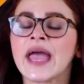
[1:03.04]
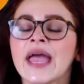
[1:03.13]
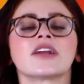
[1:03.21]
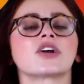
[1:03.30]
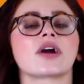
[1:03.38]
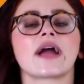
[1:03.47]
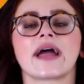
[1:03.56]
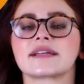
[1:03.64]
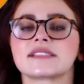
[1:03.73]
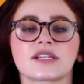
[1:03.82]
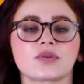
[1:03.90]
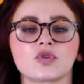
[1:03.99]
In our
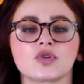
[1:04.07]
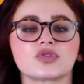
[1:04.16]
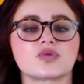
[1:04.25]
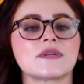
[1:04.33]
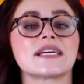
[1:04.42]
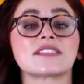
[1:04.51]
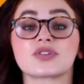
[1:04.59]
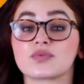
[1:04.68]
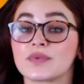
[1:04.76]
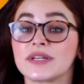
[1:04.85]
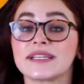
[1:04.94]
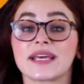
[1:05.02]
hectic world, we tend to
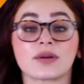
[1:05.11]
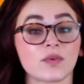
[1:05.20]
read and